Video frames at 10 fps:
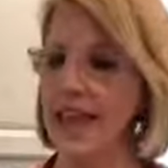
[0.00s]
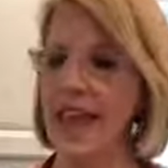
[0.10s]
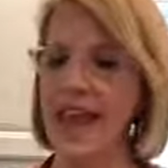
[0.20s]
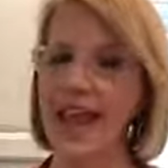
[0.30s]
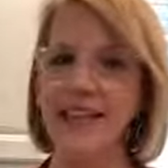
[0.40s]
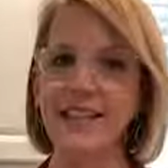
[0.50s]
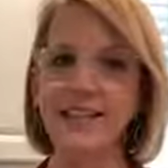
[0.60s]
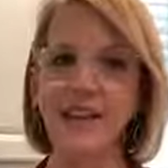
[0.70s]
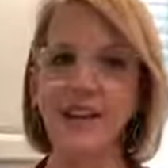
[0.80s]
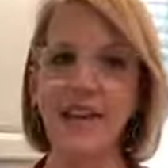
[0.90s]
and
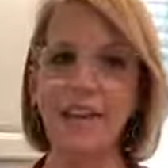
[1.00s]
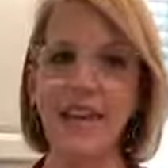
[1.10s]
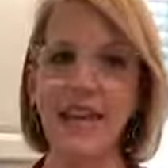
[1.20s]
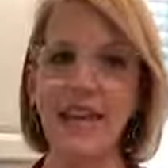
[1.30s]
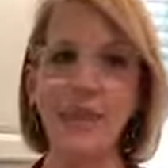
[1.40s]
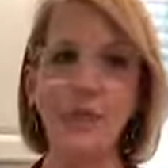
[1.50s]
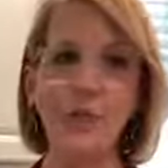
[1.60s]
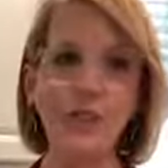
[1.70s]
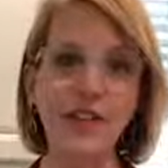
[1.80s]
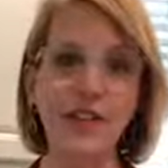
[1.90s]
they're going to be
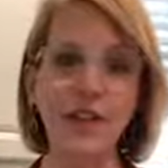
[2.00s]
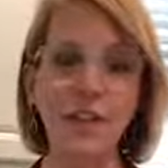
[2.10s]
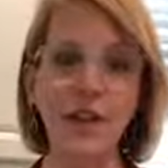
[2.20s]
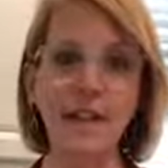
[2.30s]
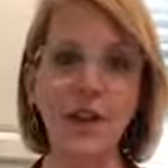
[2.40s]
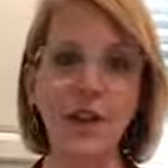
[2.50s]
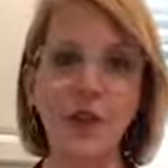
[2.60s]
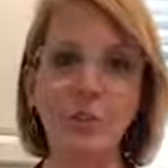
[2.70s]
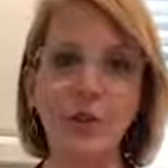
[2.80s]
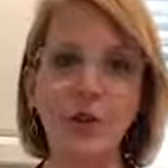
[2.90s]
really yummy, and I
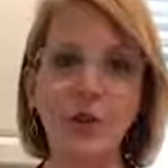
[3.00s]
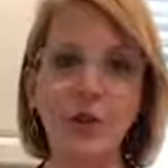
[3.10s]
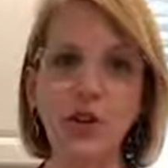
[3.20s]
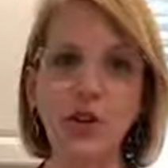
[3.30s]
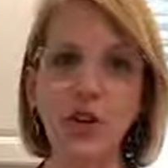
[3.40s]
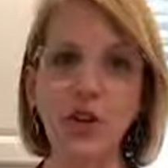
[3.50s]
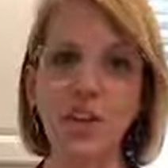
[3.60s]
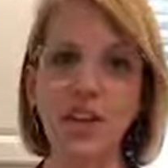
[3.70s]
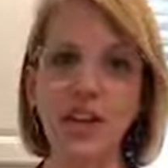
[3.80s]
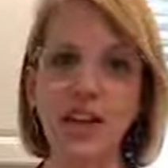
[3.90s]
hope you'll cook along
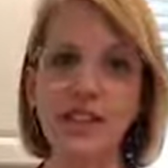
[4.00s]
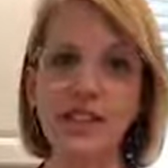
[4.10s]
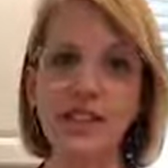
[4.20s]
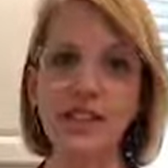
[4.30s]
with us.